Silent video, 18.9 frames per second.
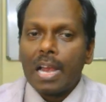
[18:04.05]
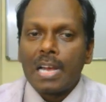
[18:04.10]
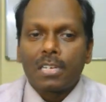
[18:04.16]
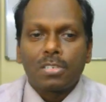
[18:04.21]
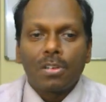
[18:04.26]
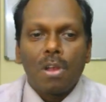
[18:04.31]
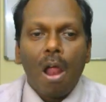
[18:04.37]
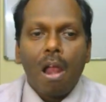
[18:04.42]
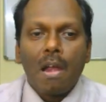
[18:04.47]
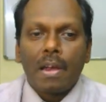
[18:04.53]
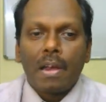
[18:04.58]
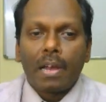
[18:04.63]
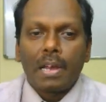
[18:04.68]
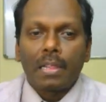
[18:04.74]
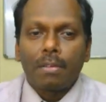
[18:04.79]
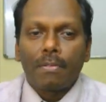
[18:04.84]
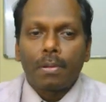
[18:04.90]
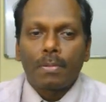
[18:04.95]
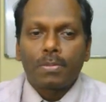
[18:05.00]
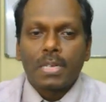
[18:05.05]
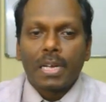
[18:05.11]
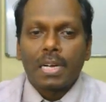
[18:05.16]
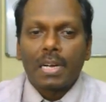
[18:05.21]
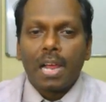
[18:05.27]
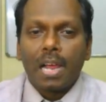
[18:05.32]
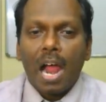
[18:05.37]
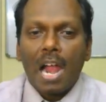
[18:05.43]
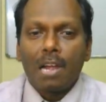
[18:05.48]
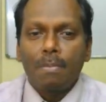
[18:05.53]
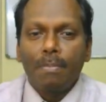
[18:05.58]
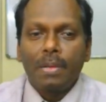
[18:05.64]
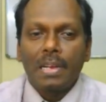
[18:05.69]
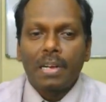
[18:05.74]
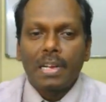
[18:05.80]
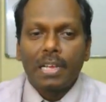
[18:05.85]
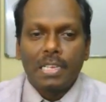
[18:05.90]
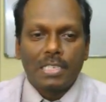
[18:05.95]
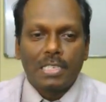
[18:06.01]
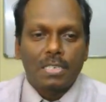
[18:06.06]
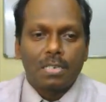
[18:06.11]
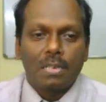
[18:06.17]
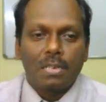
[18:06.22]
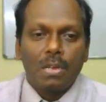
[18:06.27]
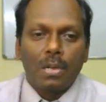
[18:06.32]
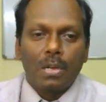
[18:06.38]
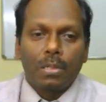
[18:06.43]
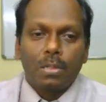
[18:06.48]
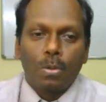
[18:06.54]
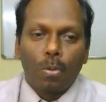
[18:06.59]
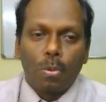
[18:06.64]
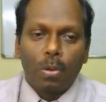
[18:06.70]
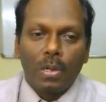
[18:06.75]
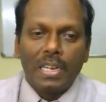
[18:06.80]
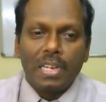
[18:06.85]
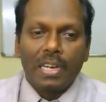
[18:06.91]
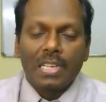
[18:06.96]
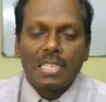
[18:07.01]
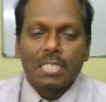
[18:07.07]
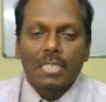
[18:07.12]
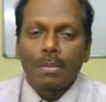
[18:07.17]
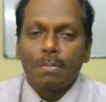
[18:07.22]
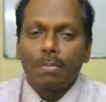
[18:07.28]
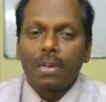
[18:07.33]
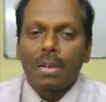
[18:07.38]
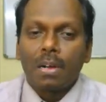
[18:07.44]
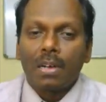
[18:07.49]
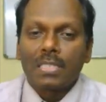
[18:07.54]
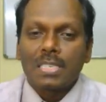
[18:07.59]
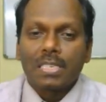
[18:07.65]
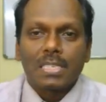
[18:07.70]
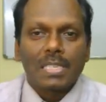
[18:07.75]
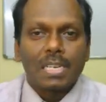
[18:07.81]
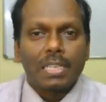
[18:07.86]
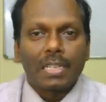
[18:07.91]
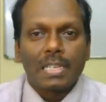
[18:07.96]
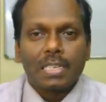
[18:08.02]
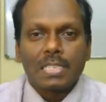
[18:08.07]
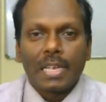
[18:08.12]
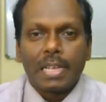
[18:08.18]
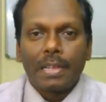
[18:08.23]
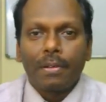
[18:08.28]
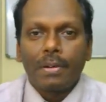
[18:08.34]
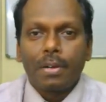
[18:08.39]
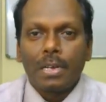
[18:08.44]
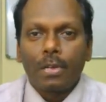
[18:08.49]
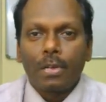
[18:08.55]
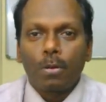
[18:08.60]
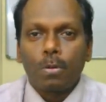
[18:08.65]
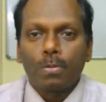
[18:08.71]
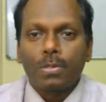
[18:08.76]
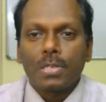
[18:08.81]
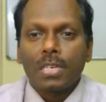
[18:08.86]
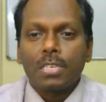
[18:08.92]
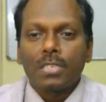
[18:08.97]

it's not running. The website can't be reached. The only reason because is that the security groups